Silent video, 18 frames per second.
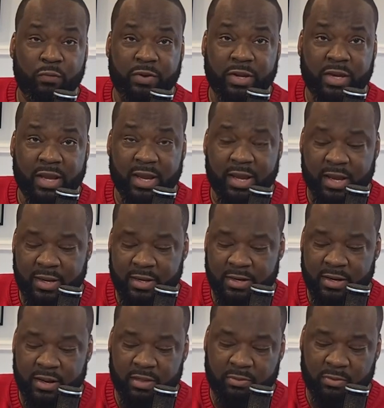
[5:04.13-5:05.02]
your head and
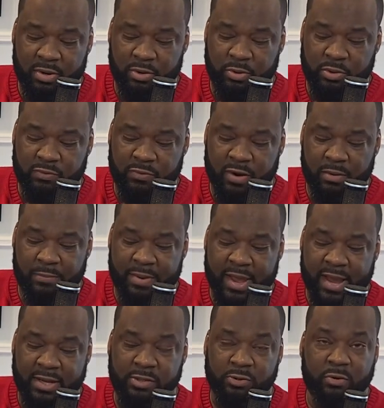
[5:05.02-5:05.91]
the other one goes around
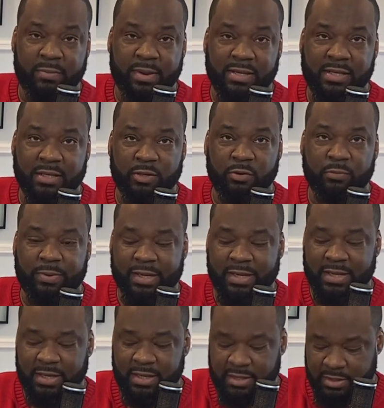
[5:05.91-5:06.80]
back, so it makes it a little bit
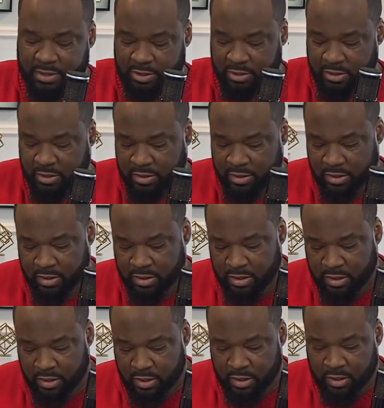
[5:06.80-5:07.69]
easier.
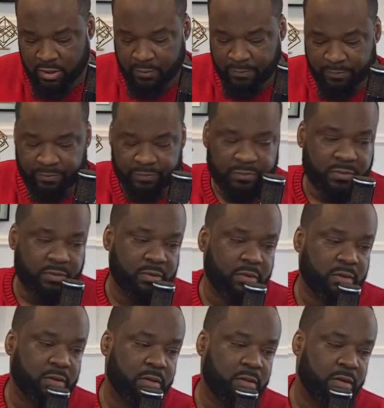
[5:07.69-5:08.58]

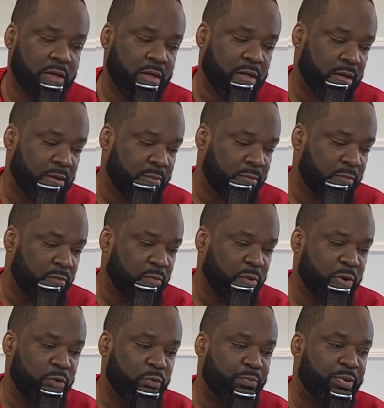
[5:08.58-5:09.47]

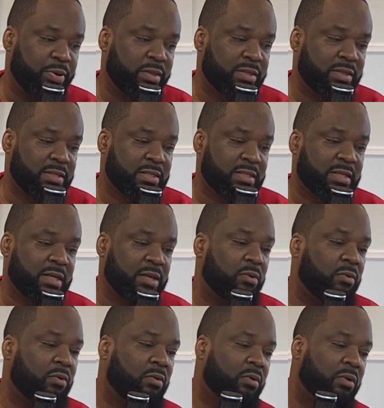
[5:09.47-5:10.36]
When you put this thing
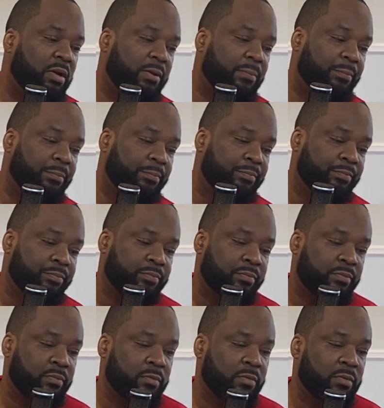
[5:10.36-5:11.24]
on,
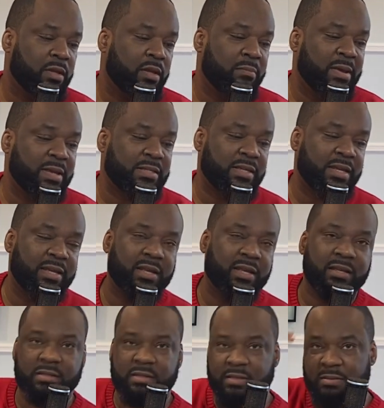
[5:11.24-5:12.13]

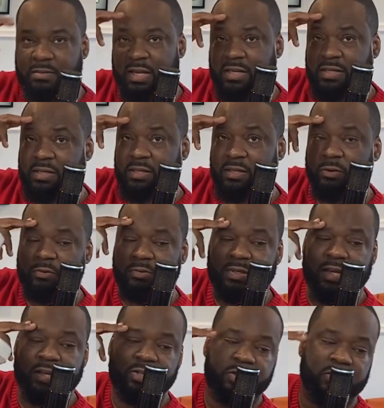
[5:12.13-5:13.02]
it takes a little
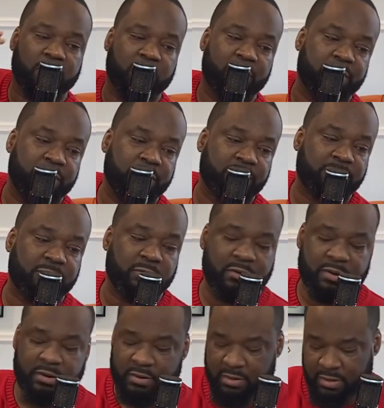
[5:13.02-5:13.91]
tension off of the
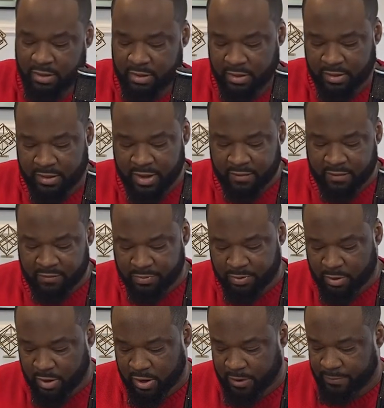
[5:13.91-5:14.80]
front, the heavy
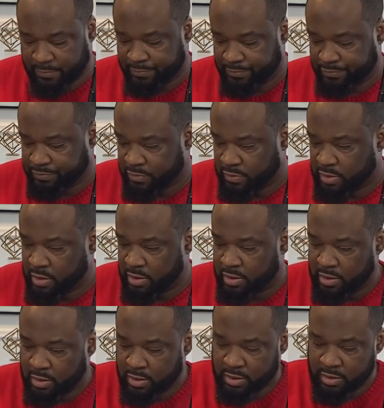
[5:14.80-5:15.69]
part.
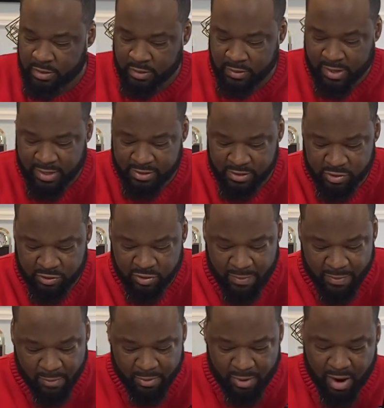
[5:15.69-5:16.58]
So that's the
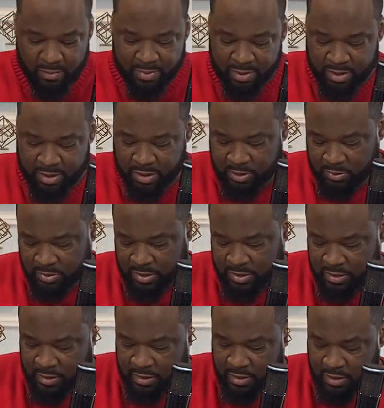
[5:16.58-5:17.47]
strap I'll probably be
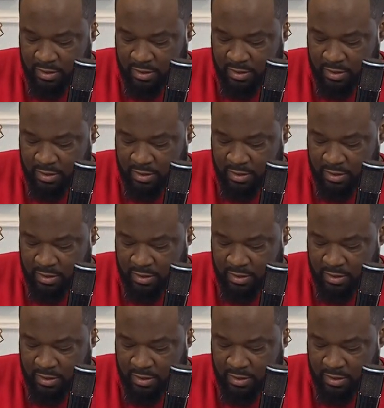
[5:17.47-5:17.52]
using.